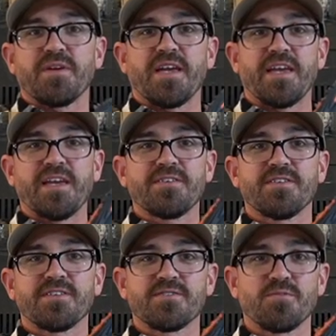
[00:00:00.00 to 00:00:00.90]
by hand
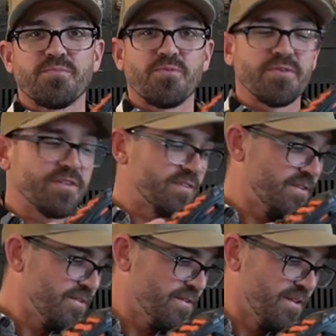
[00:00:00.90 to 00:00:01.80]
on these little points
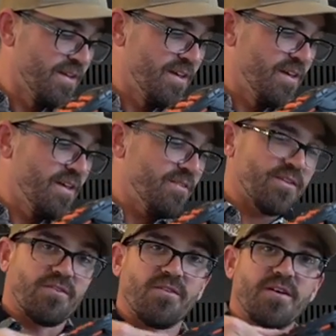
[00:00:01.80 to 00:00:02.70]
here
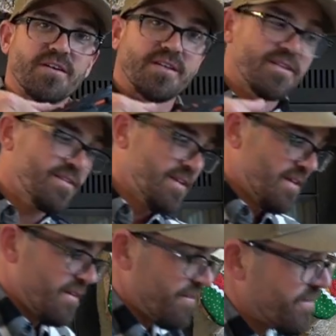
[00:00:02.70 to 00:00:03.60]
that'll lock in.
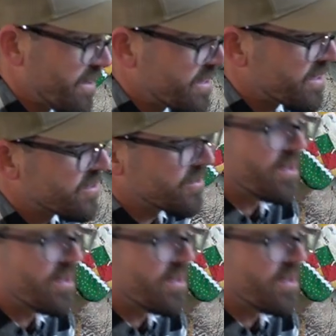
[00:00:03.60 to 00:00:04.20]
I find that I do a